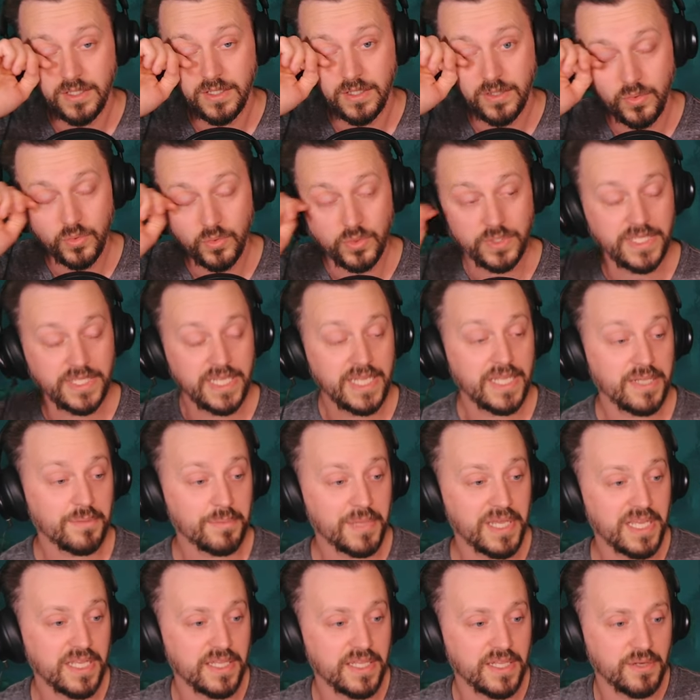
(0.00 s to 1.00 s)
Well, dang,
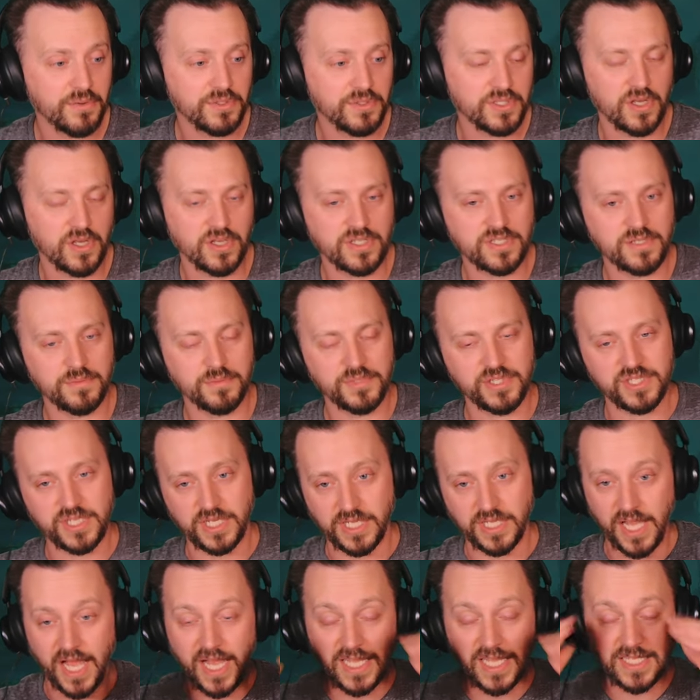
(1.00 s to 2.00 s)
man, that was awesome. There's a lot